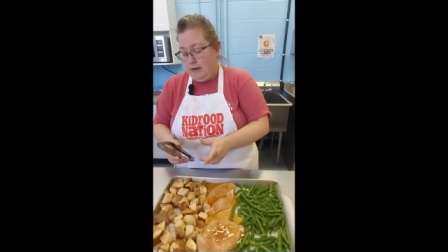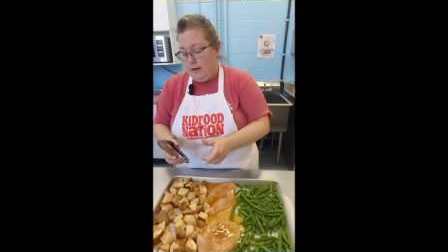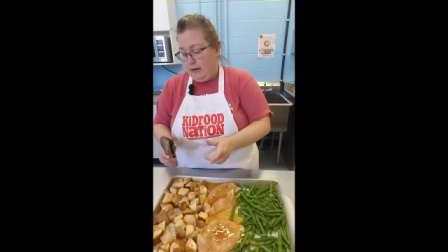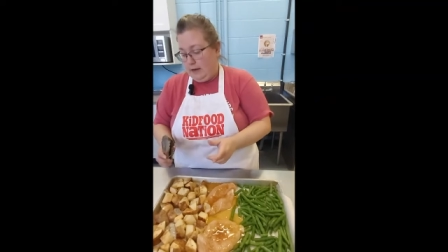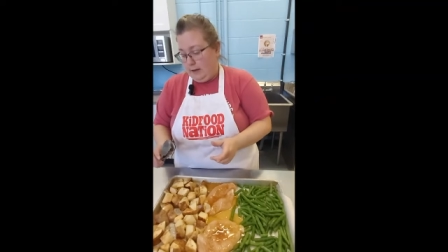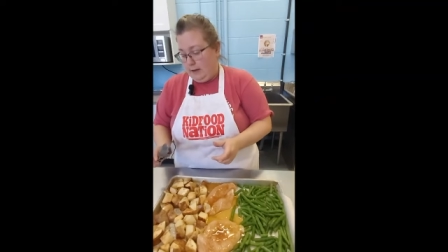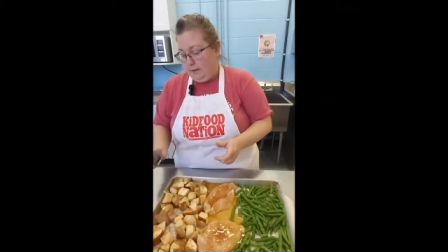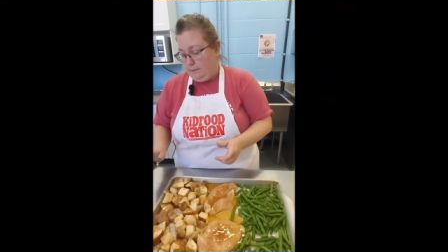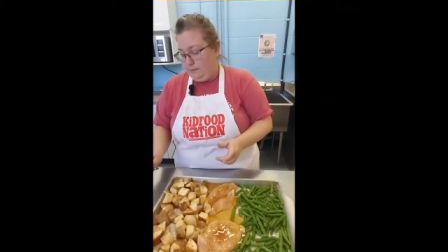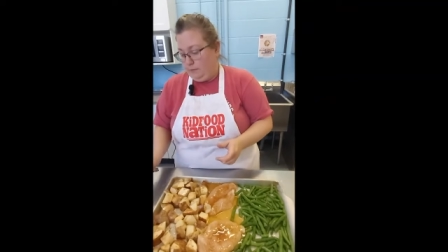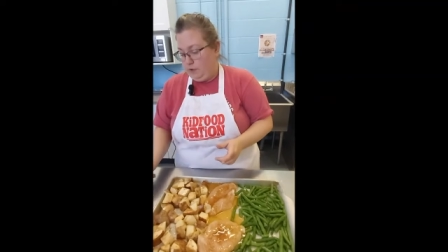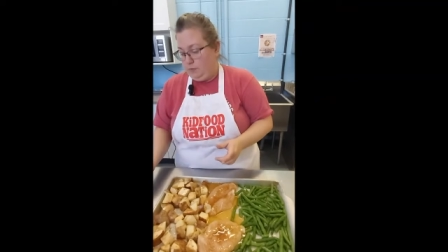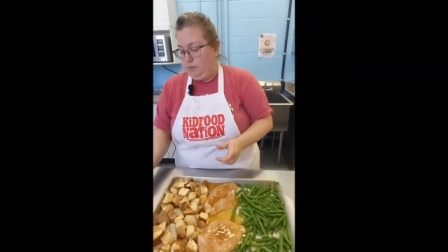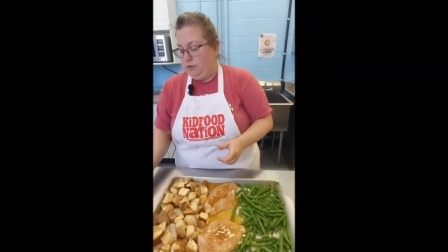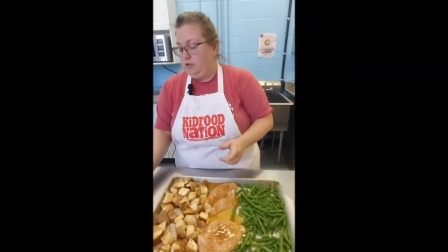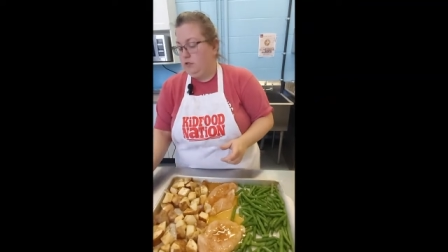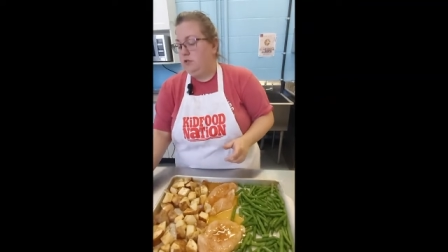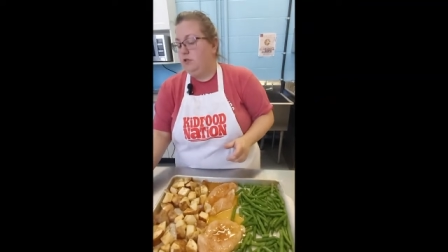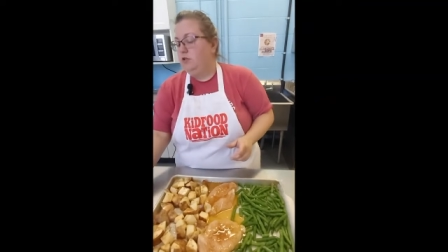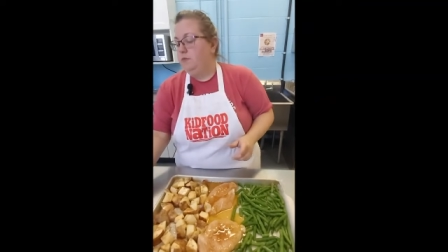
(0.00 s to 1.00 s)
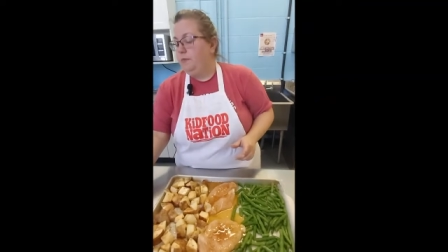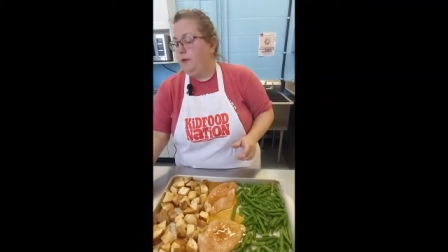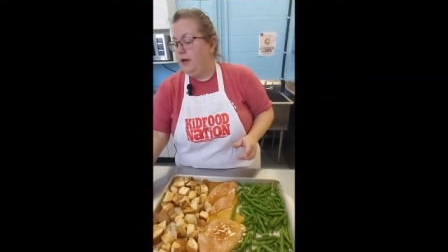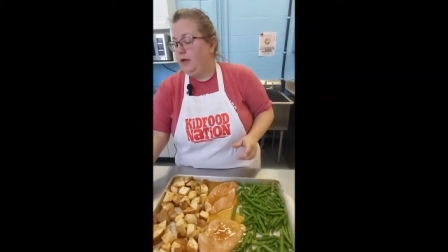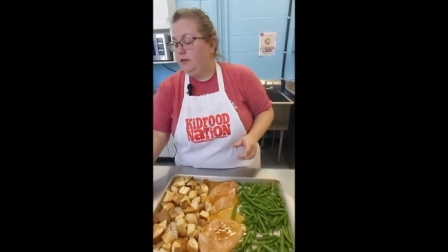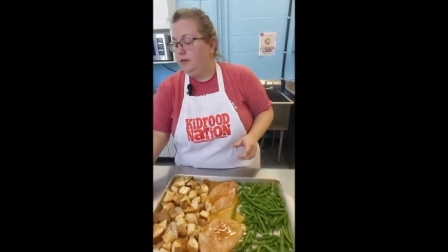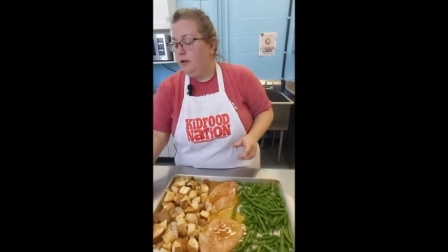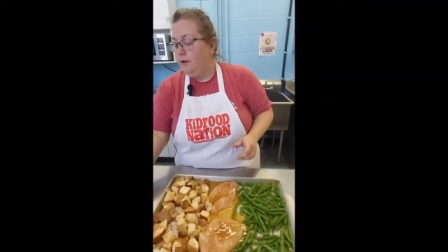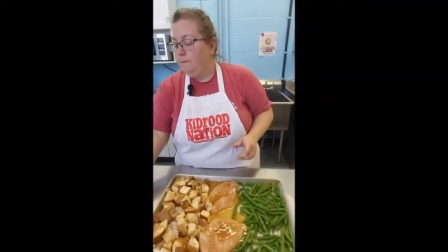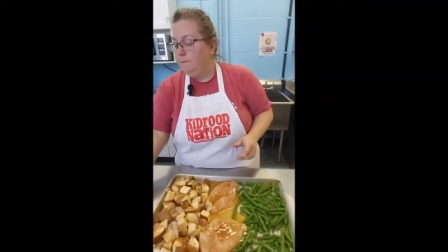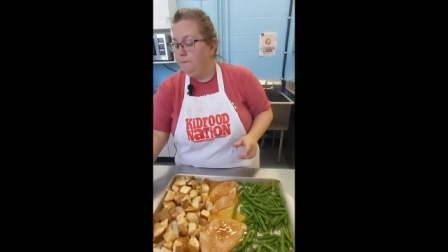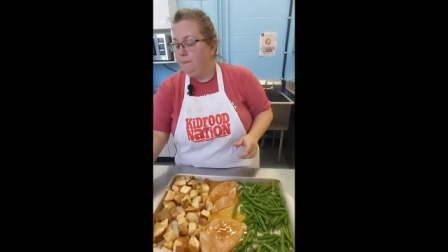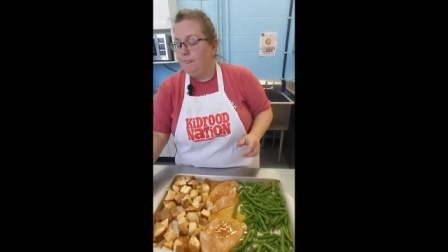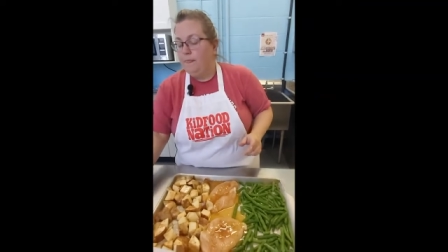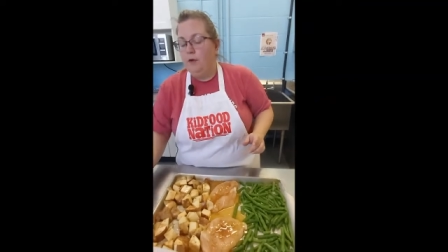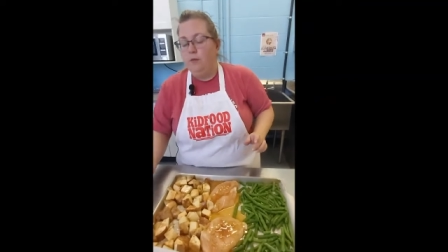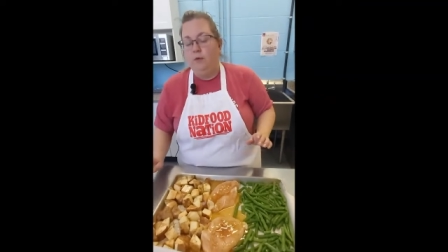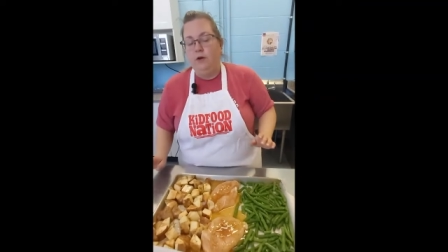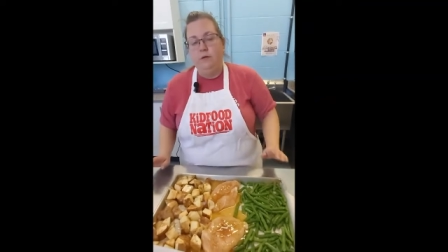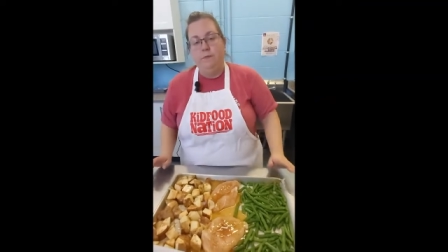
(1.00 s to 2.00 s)
Um, there.
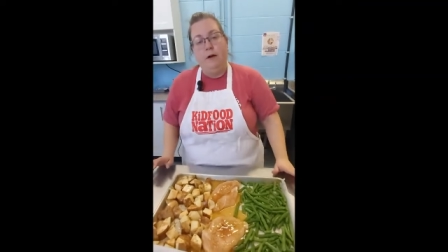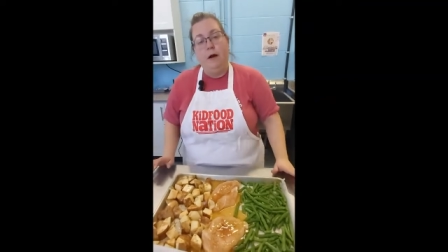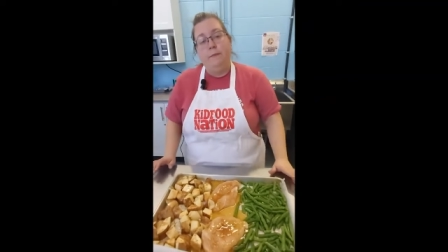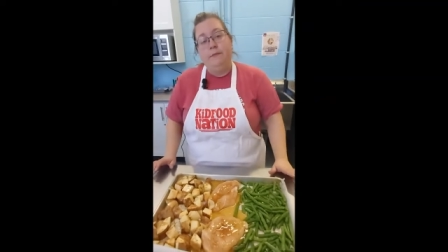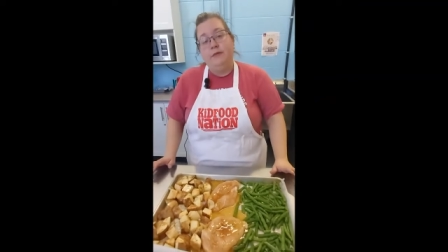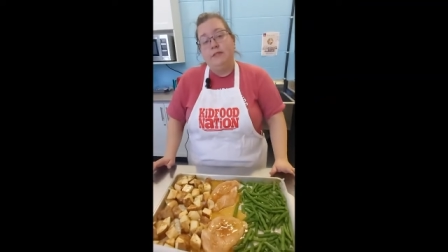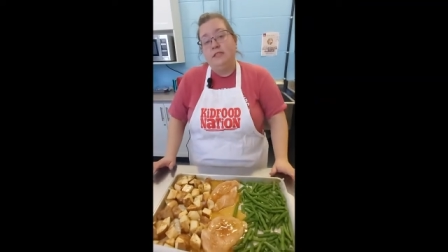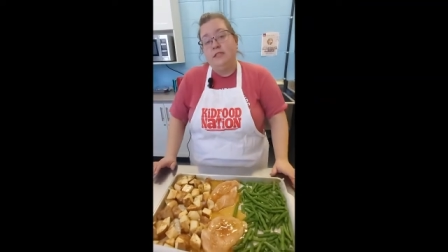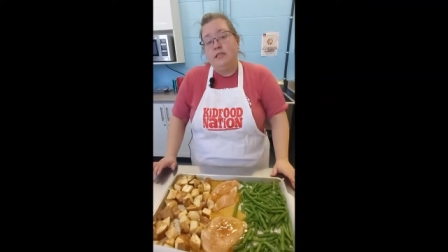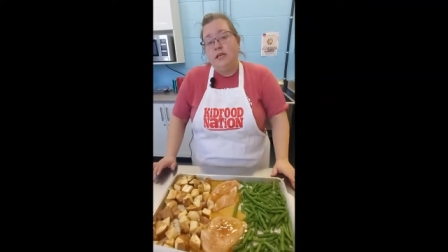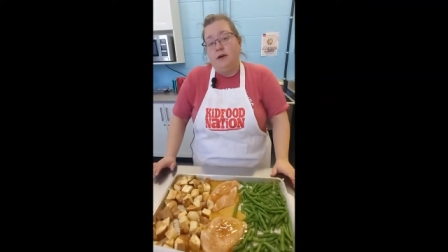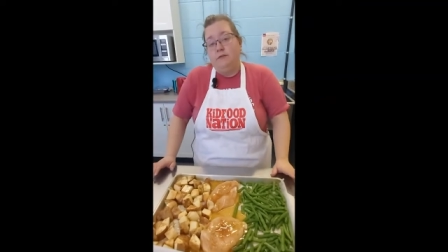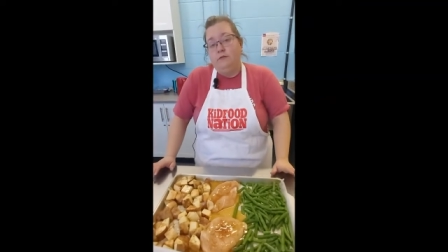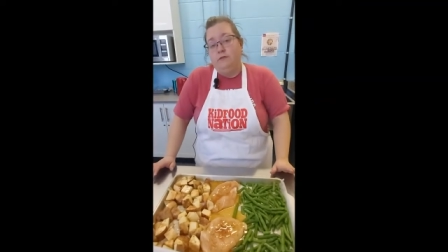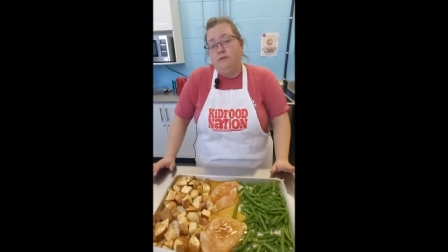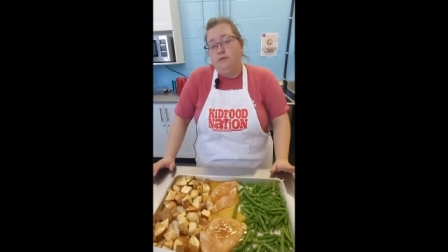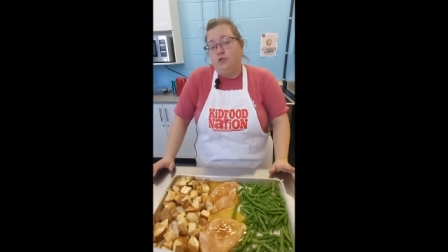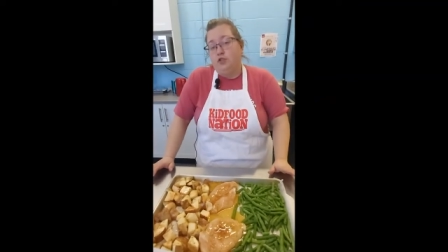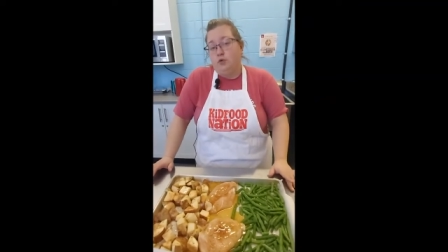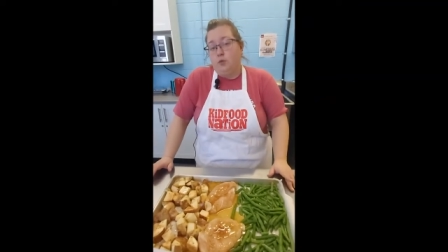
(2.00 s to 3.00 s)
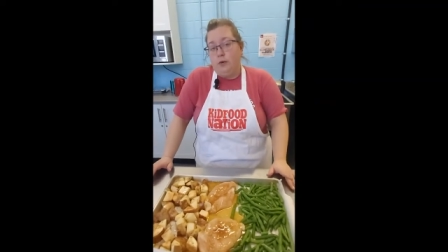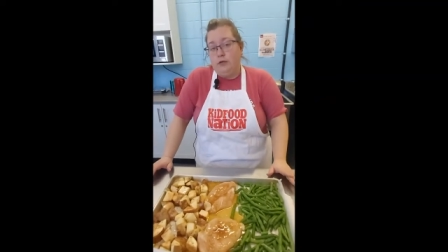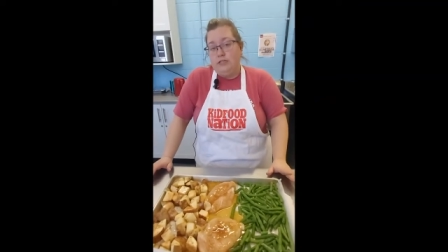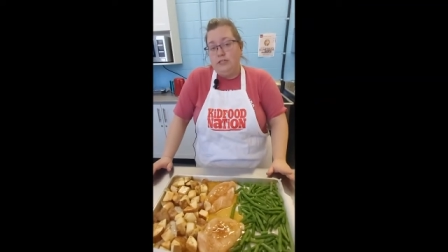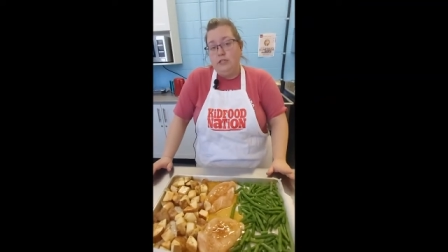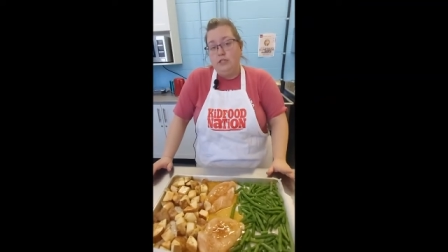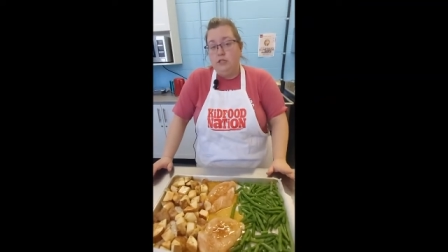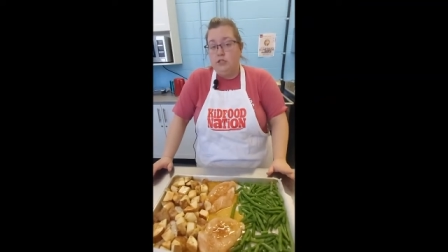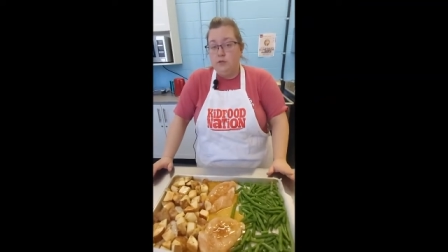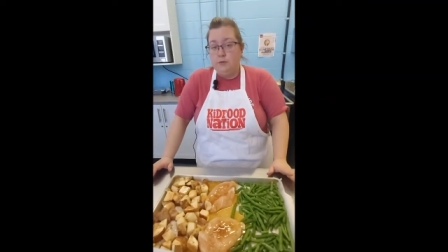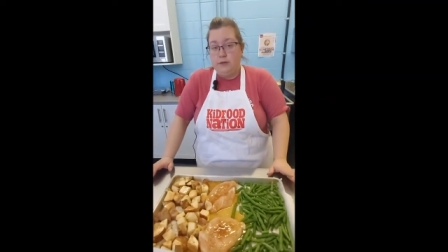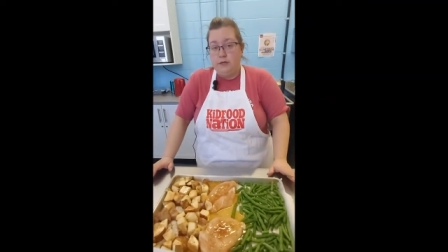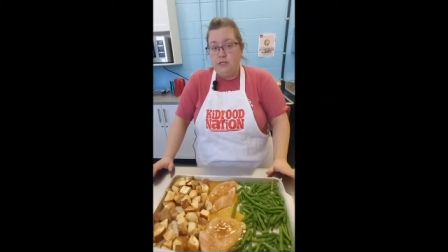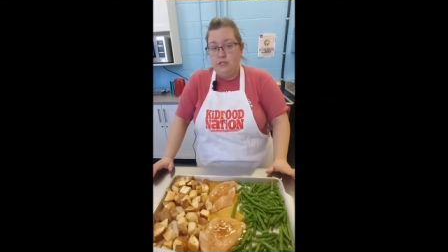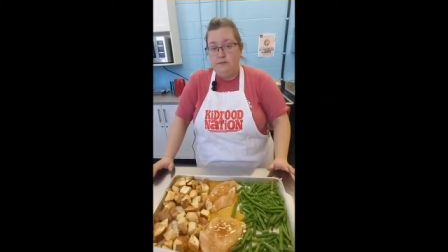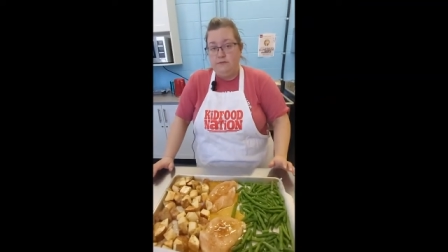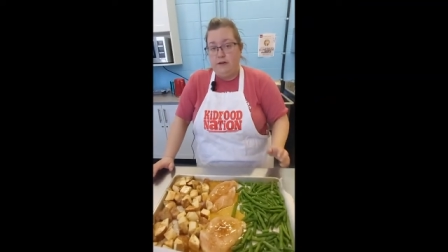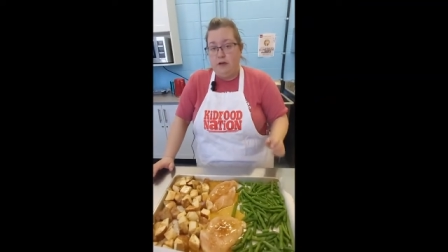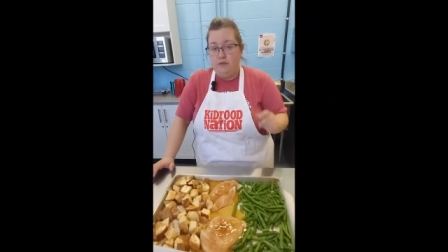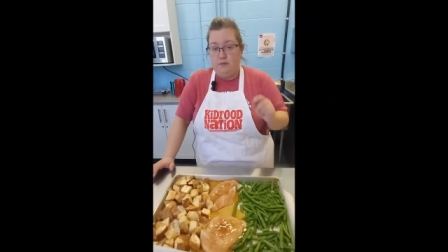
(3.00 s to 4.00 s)
We're gonna pop this in the oven for 20 to
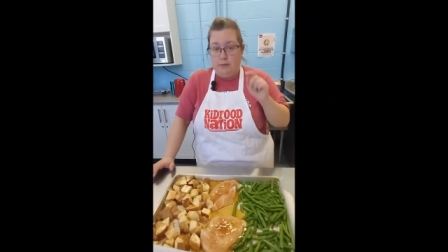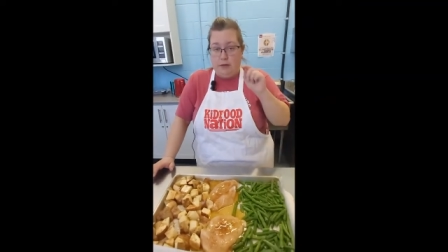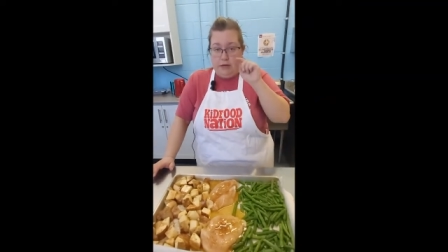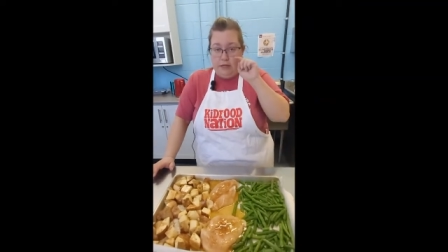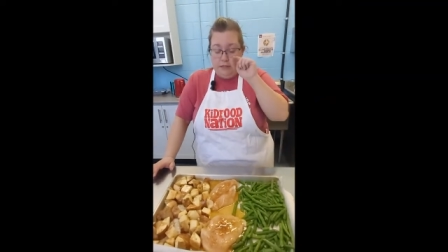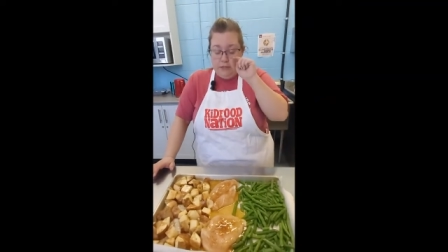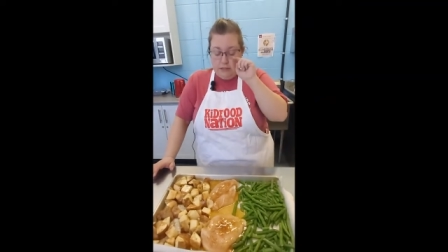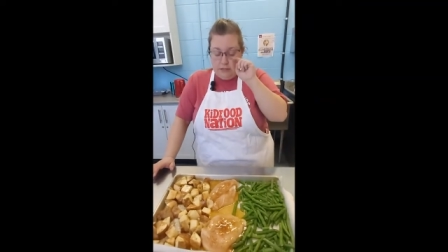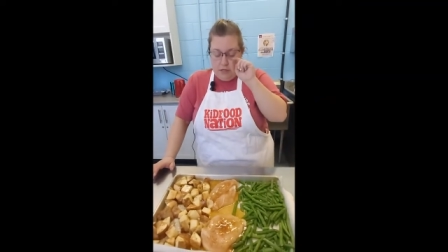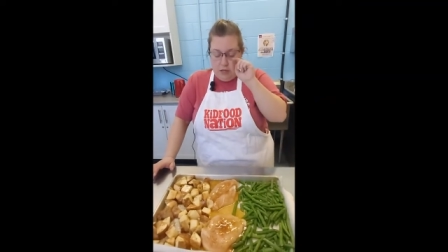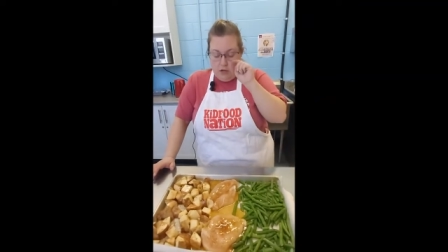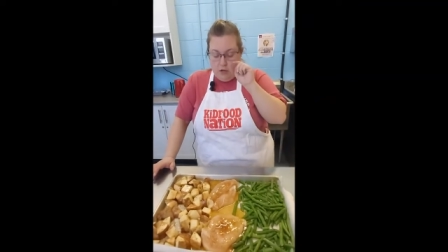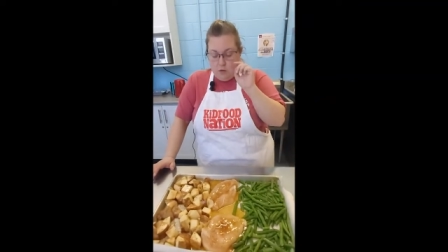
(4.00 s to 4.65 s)
25 minutes.